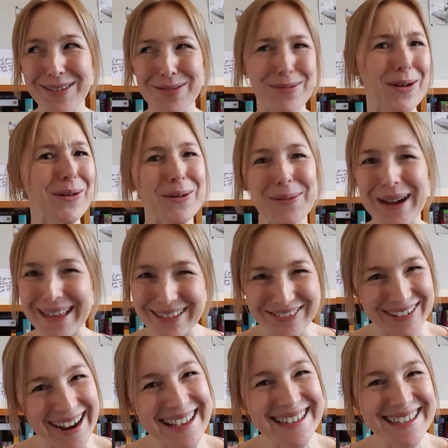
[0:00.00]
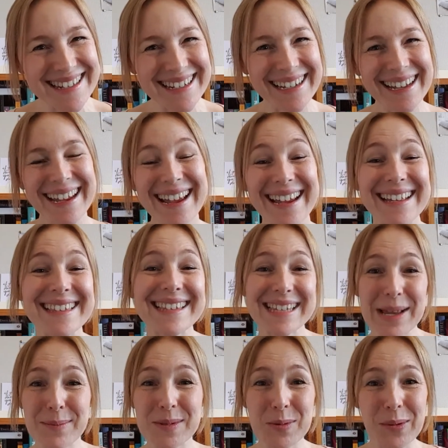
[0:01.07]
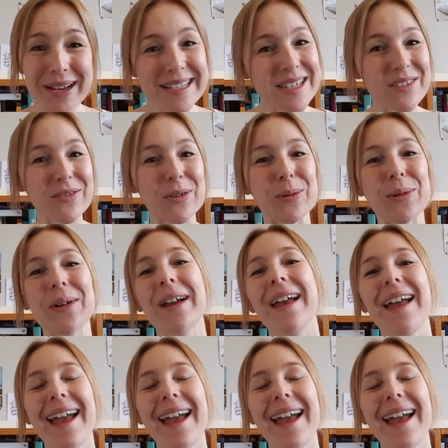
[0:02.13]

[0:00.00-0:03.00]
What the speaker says: throw away the rest? It seems wasteful.